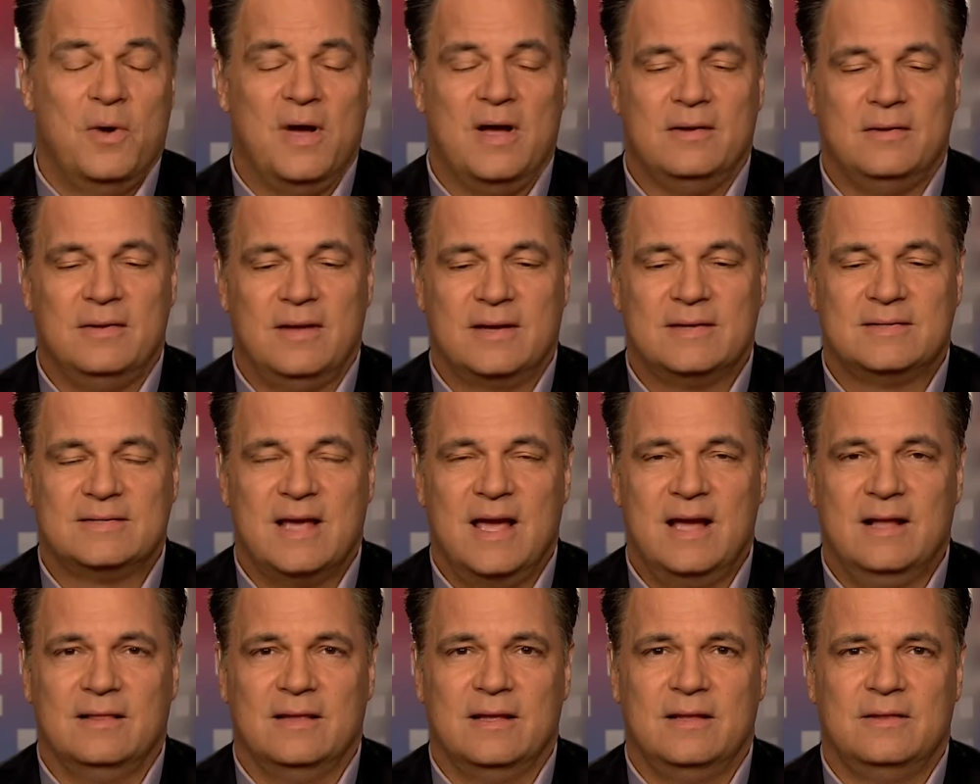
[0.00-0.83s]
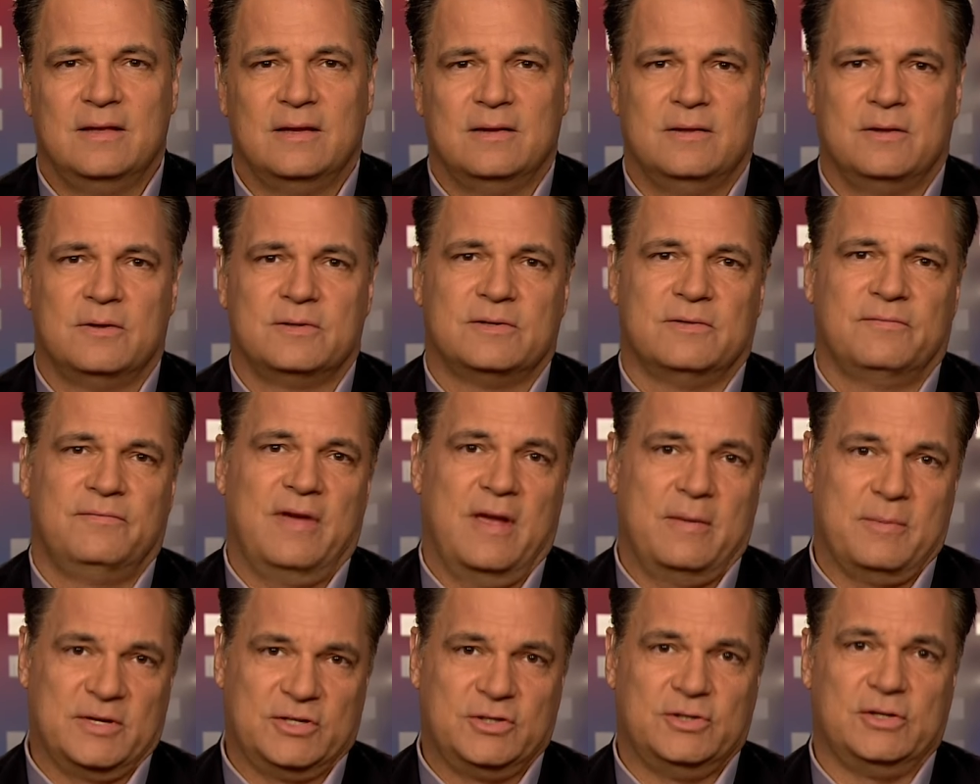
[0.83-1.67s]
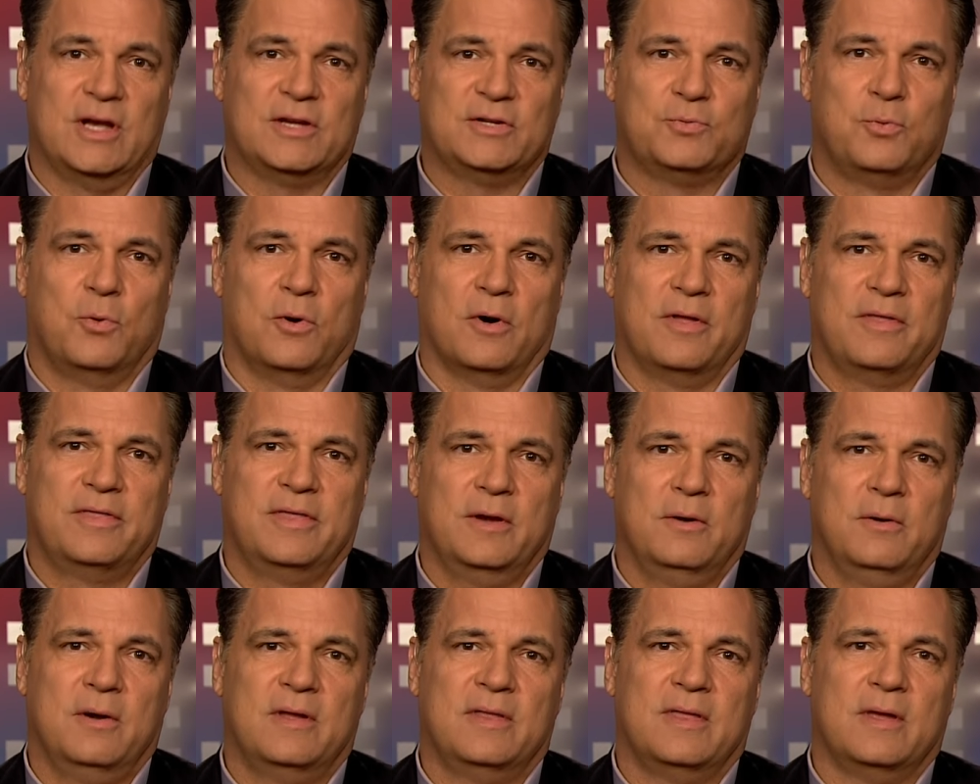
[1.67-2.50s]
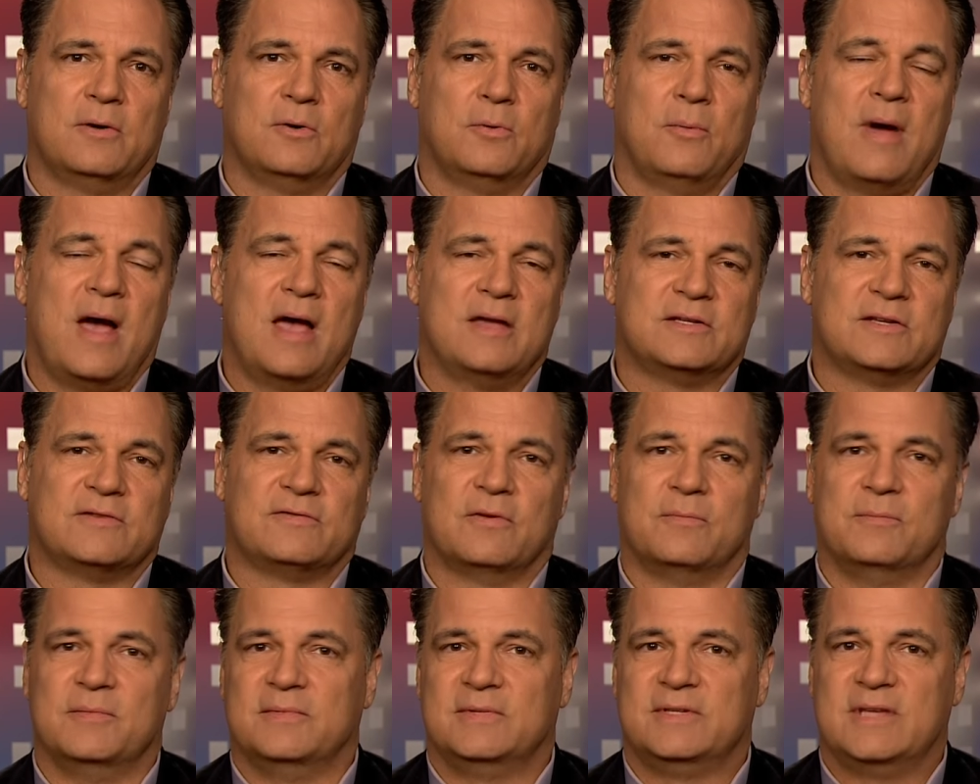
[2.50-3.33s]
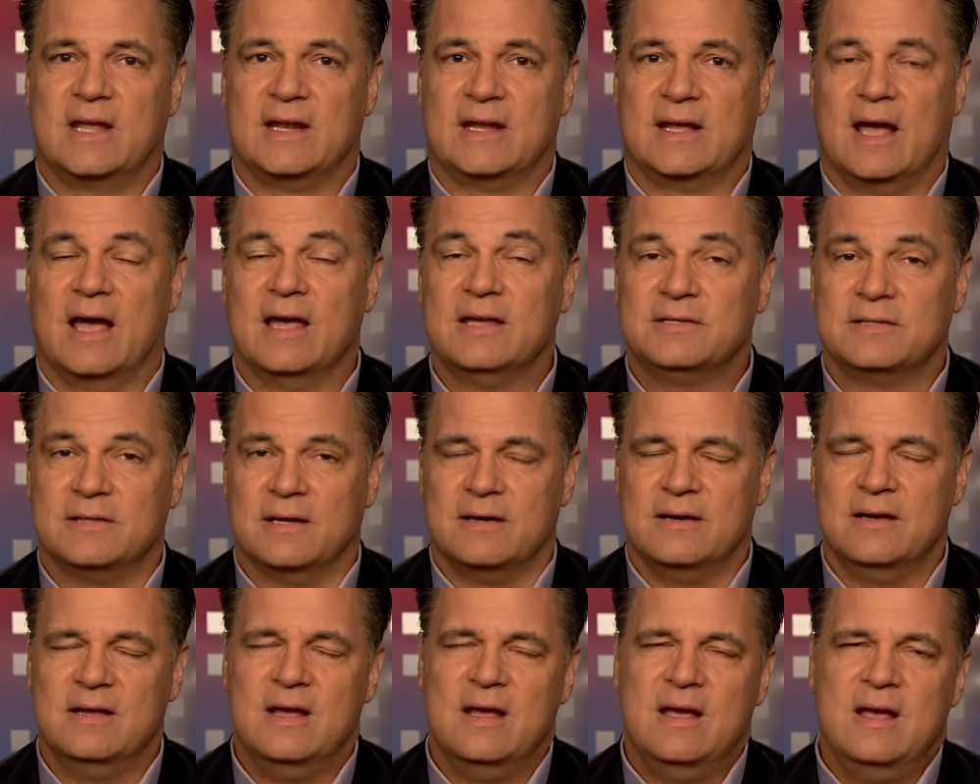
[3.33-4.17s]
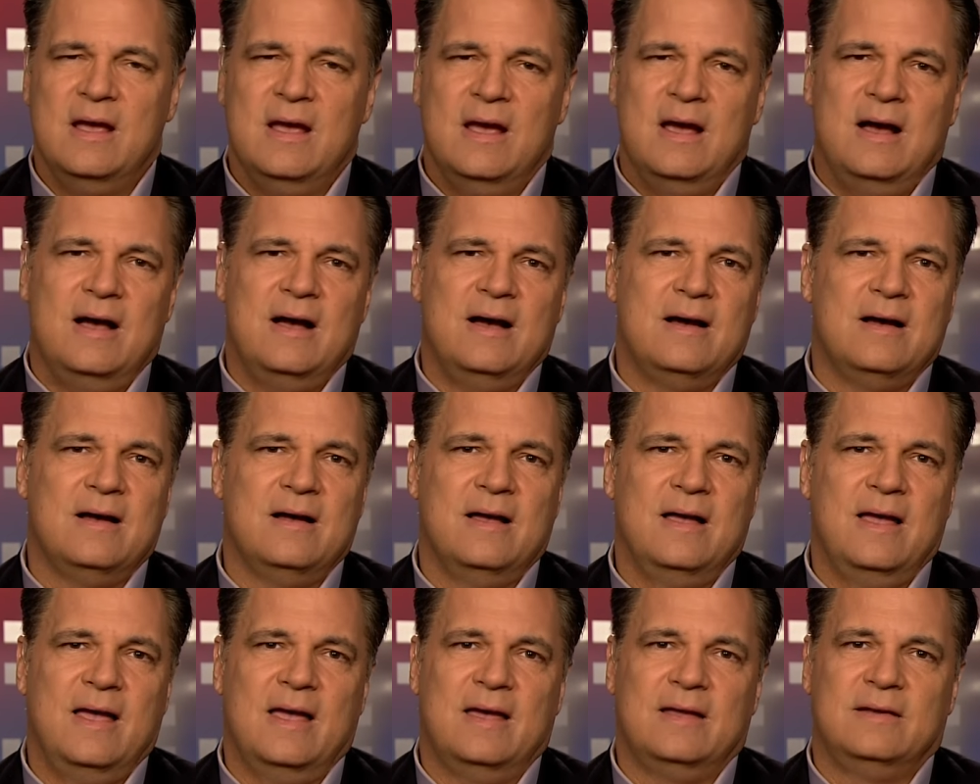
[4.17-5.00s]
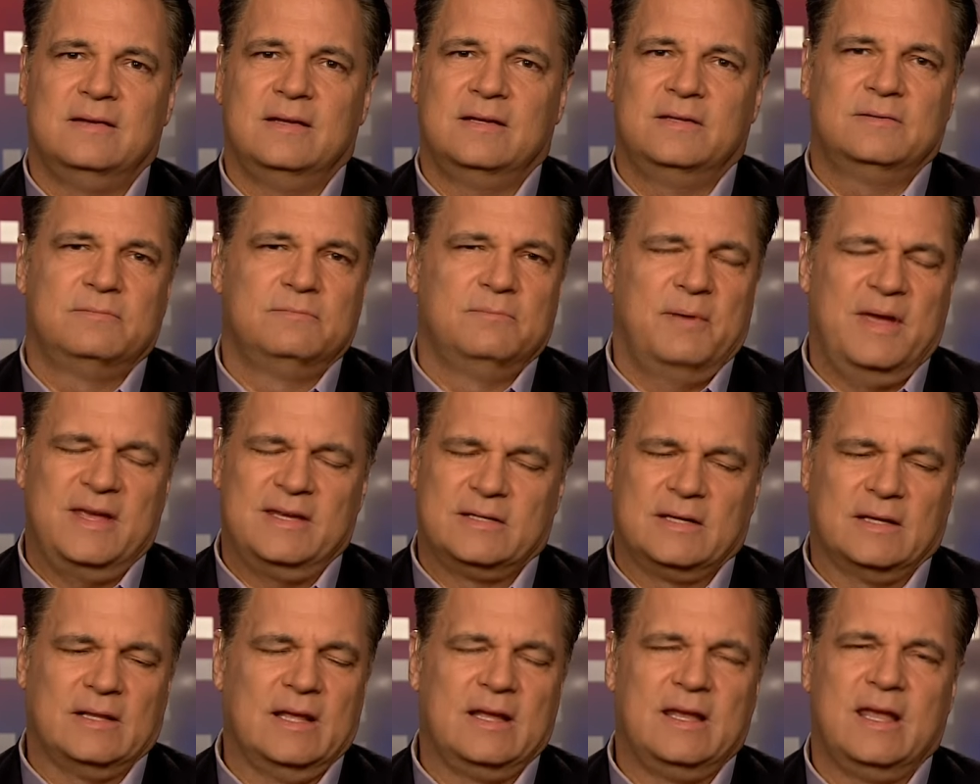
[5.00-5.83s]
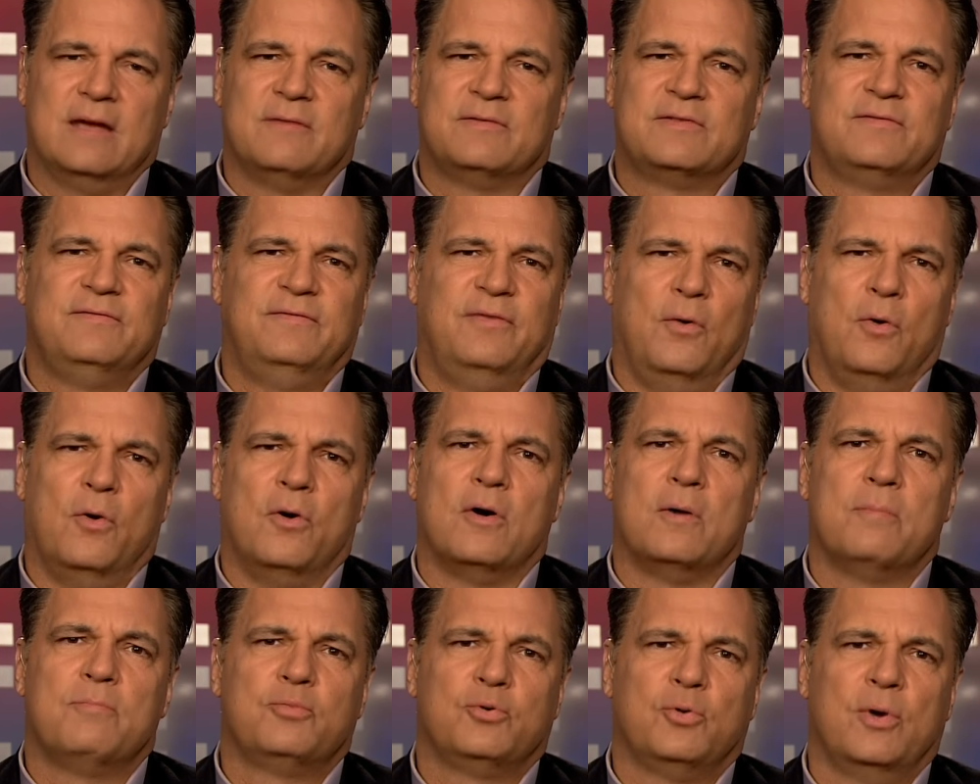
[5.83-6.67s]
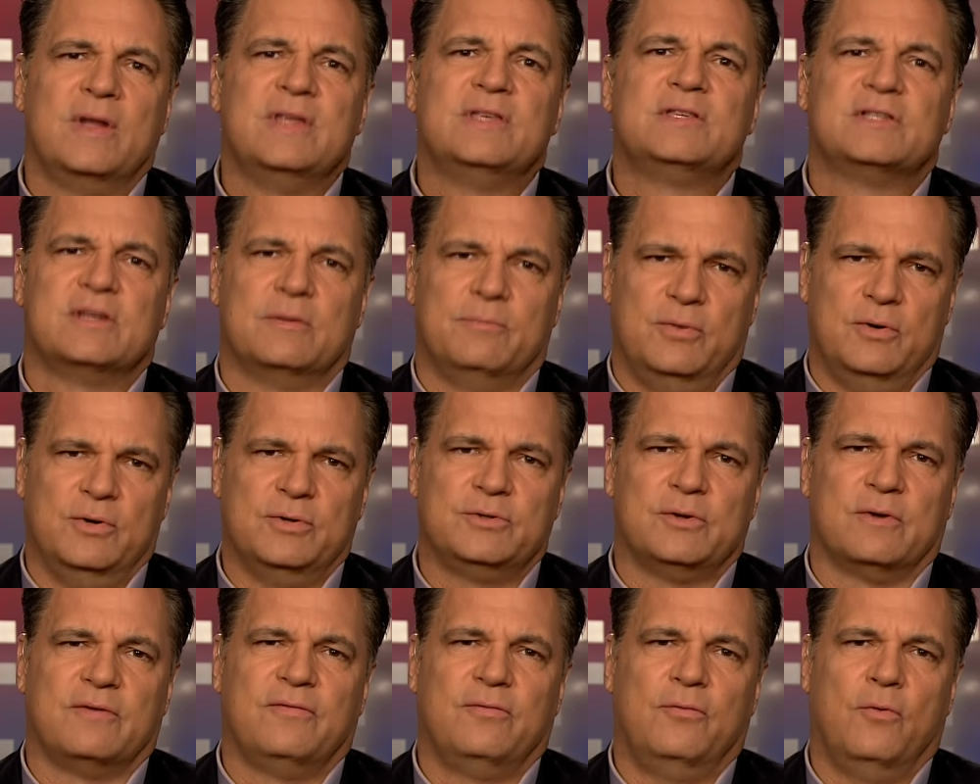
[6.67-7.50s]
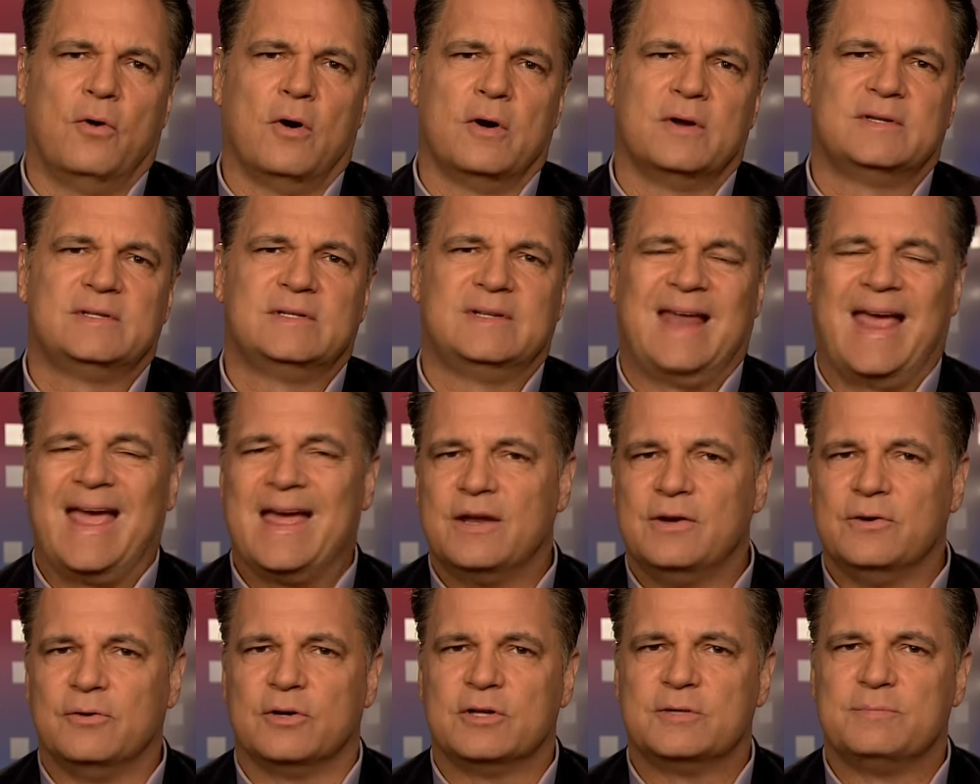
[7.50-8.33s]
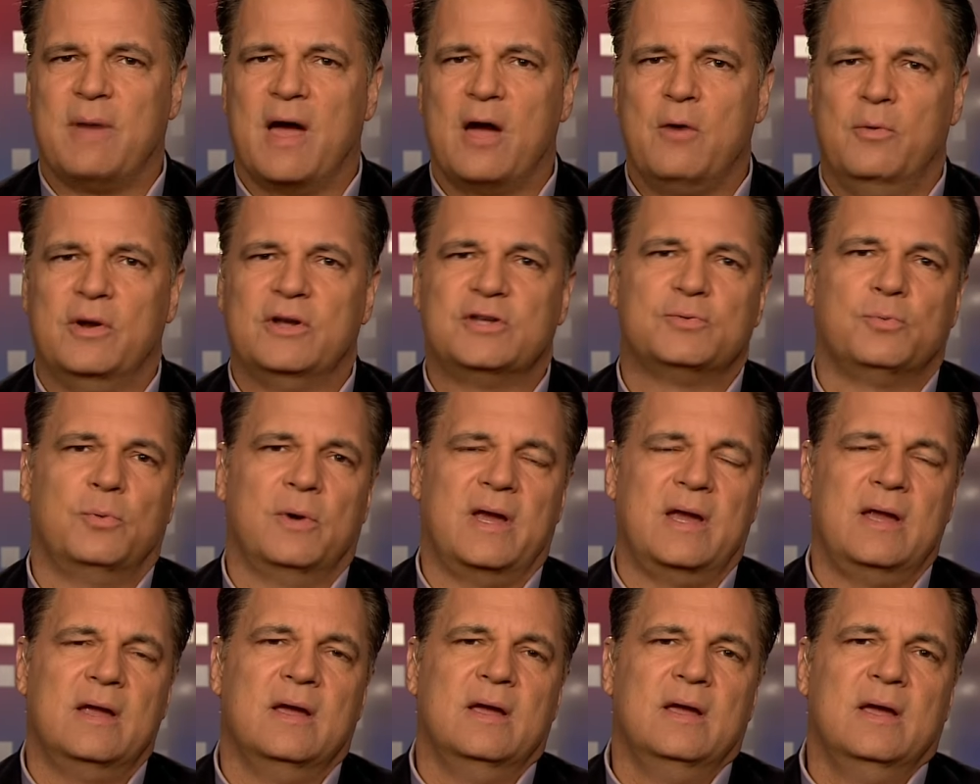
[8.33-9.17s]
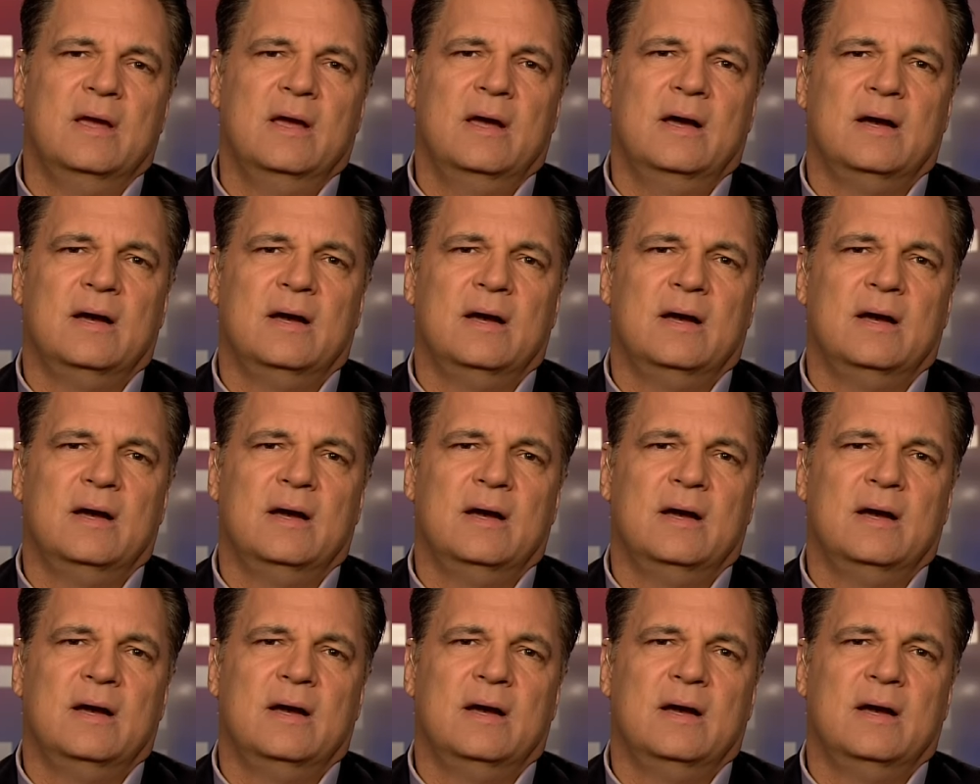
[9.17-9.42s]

Well, exactly. There's a famous just war theory that arises from St. Augustine, and it basically gives four principles or four standards by which we